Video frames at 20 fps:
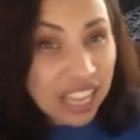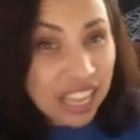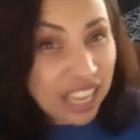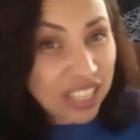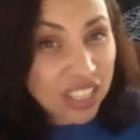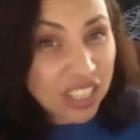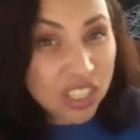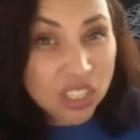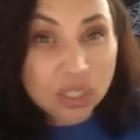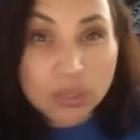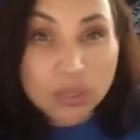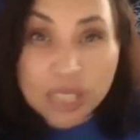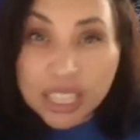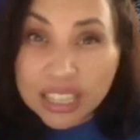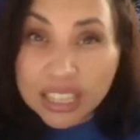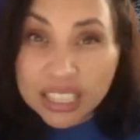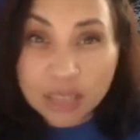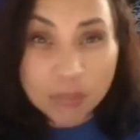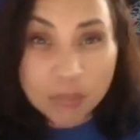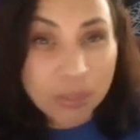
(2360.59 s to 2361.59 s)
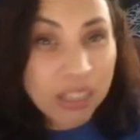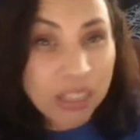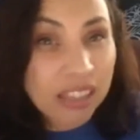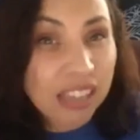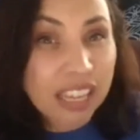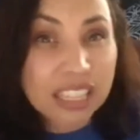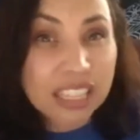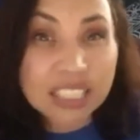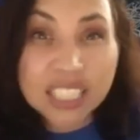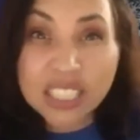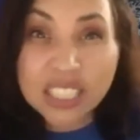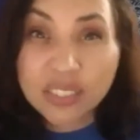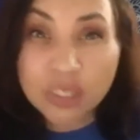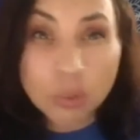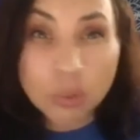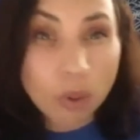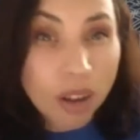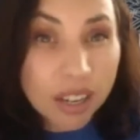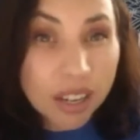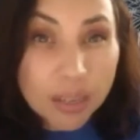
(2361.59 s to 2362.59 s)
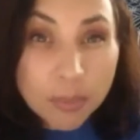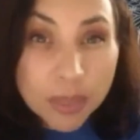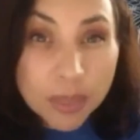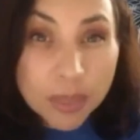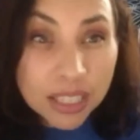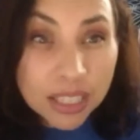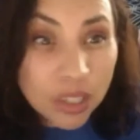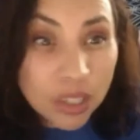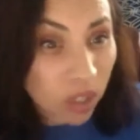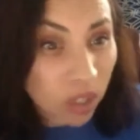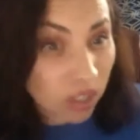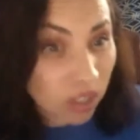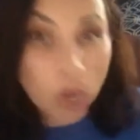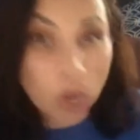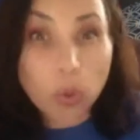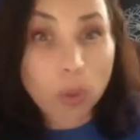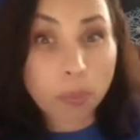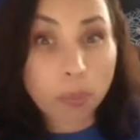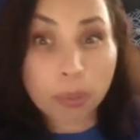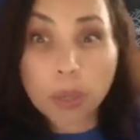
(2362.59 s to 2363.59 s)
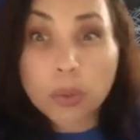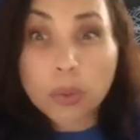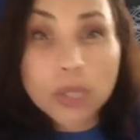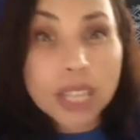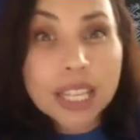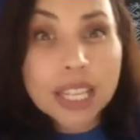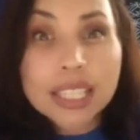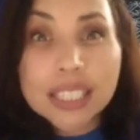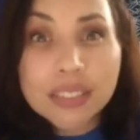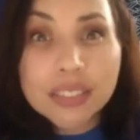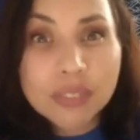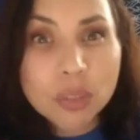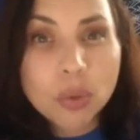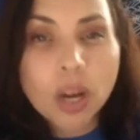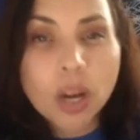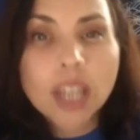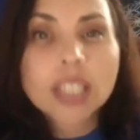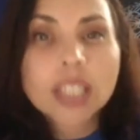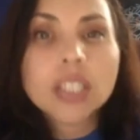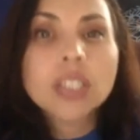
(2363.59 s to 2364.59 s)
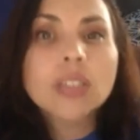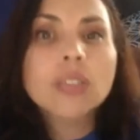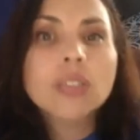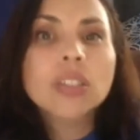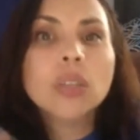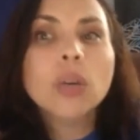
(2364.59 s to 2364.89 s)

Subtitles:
and do nothing and be lazy if you want to be, or go to a protest if you want to.